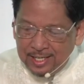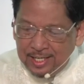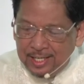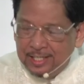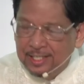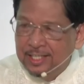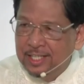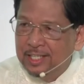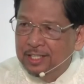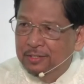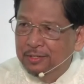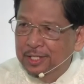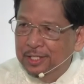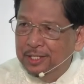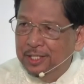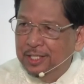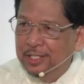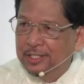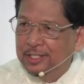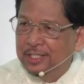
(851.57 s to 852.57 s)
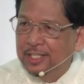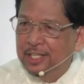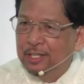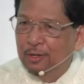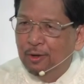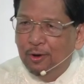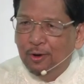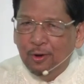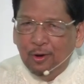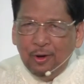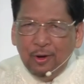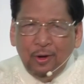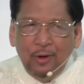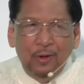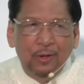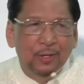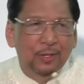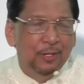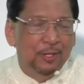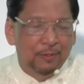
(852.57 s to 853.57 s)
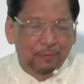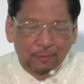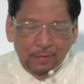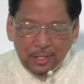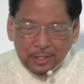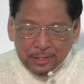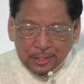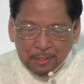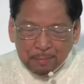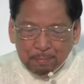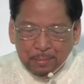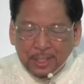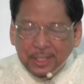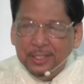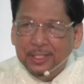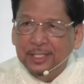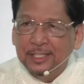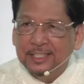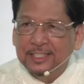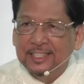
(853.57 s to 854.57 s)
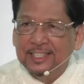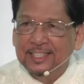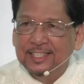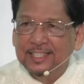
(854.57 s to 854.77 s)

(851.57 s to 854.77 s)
in the greetings in all of his epistles